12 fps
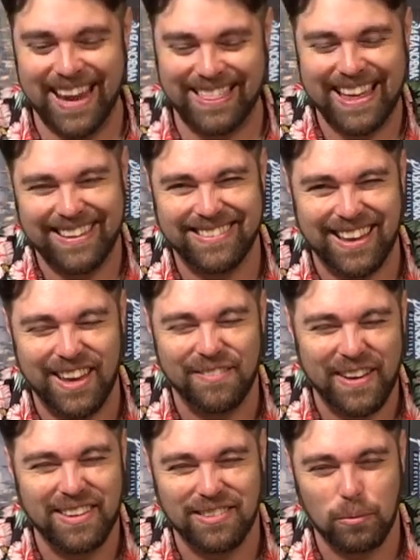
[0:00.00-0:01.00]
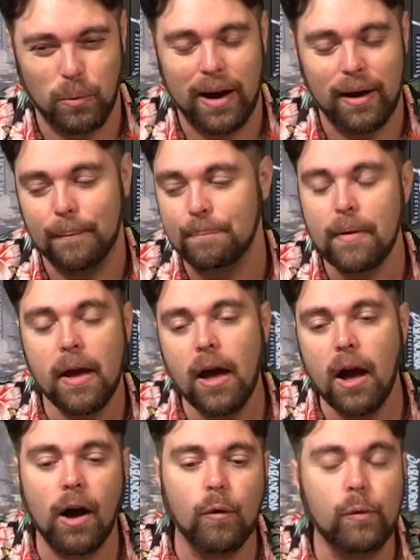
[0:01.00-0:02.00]
take that safe as well.
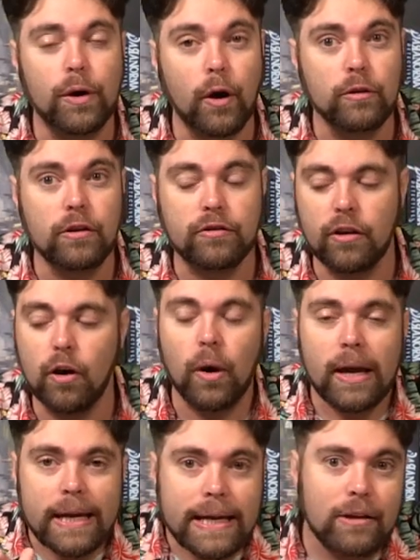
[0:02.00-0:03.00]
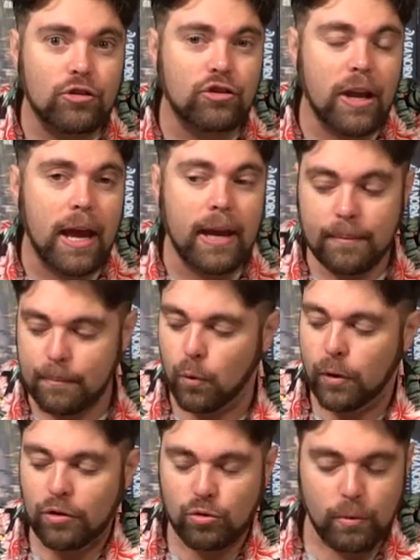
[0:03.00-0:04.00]
Uh, regardless though, each day
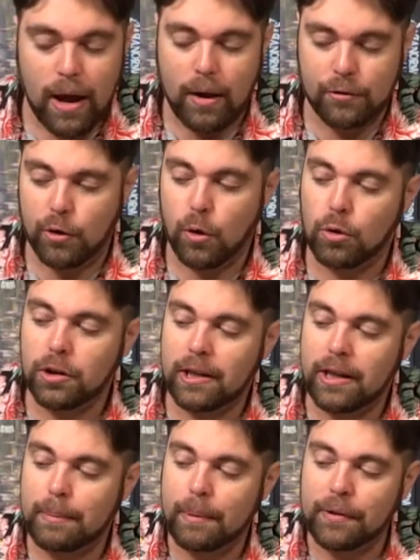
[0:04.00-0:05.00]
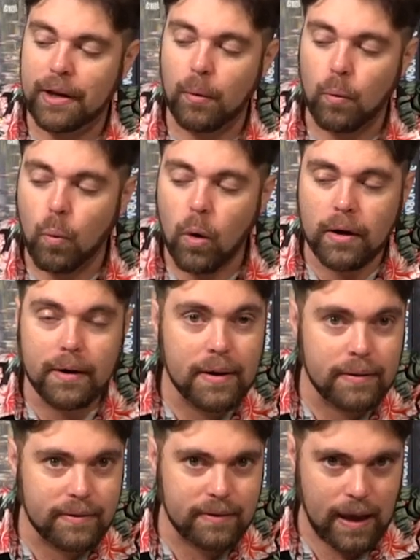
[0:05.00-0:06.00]
or each round, you're only going to be able to get one
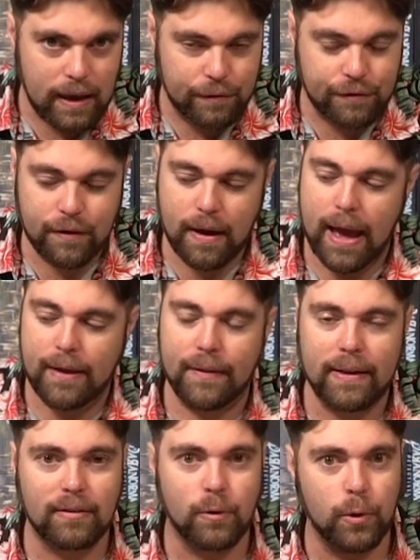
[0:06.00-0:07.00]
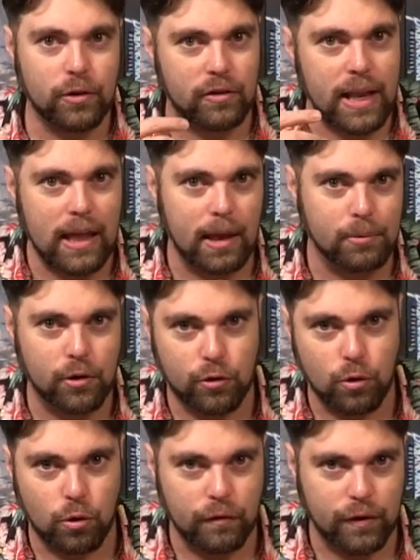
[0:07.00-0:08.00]
safe. And that's going to tally up to your
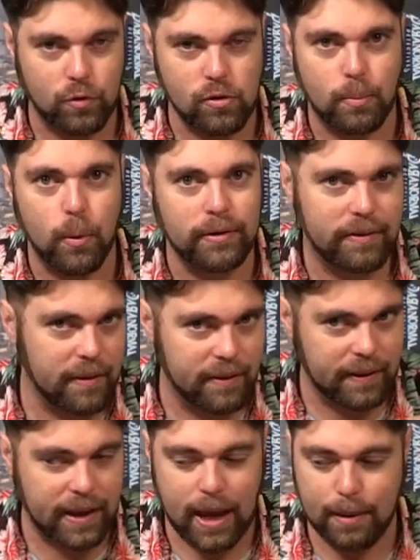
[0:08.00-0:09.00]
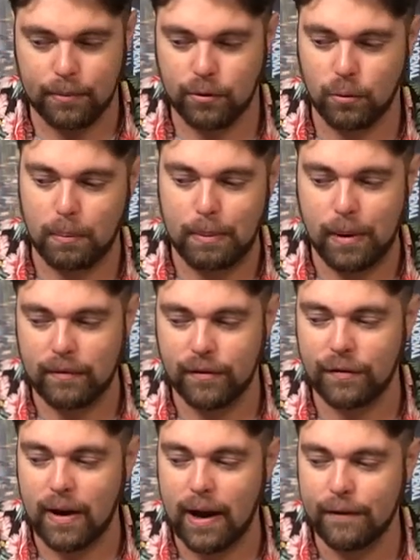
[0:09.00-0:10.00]
total victory points at the end of the game. So maybe you have a
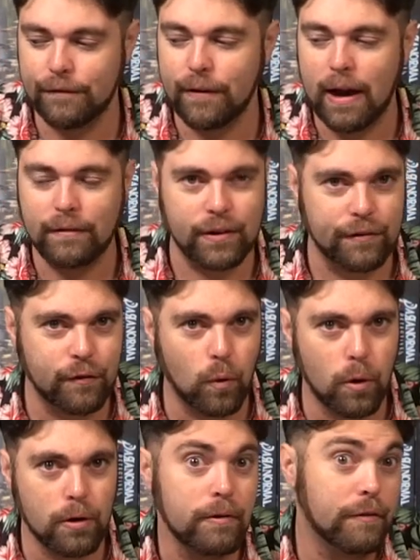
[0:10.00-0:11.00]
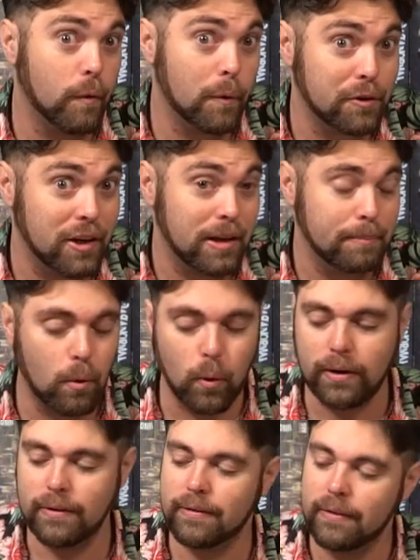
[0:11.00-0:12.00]
5, 5, and a 4, 14
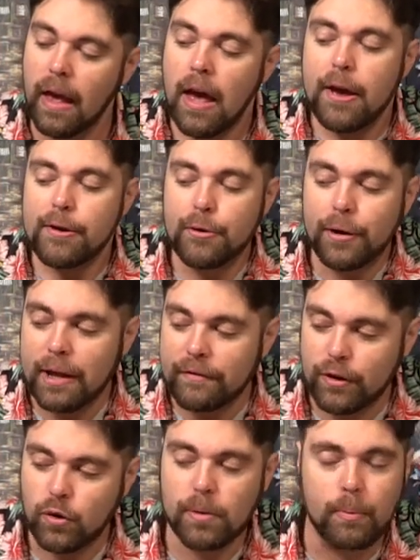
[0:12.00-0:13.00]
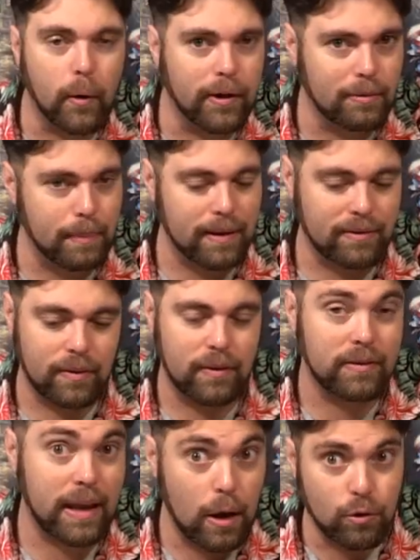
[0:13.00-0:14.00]
points. You can have victory points based on the
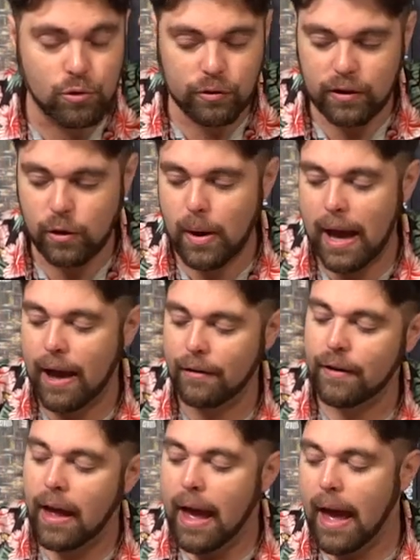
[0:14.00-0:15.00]
scoundrels that you have.